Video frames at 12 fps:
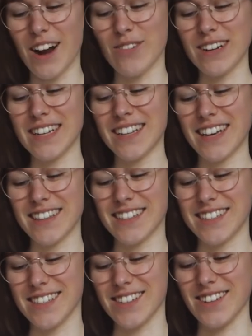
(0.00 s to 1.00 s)
I really like the
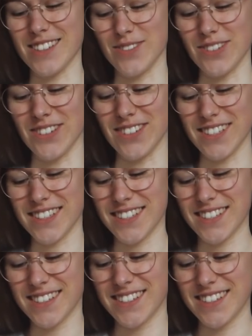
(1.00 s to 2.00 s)
dessert
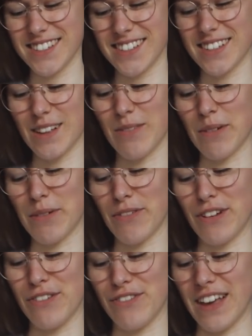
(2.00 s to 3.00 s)
spoons. They make me
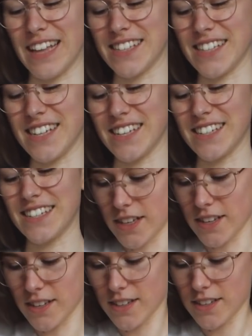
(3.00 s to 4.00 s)
feel fancy.
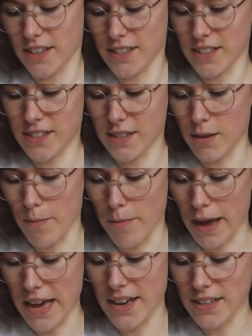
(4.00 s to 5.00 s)
Is this the
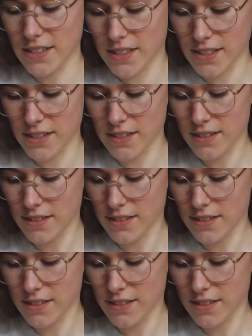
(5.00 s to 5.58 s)
base?